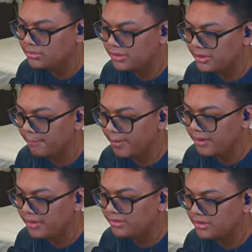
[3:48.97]
you know,
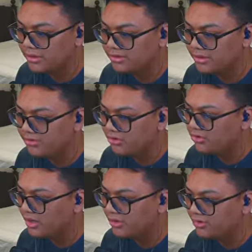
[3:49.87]
buttons and all that stuff should change,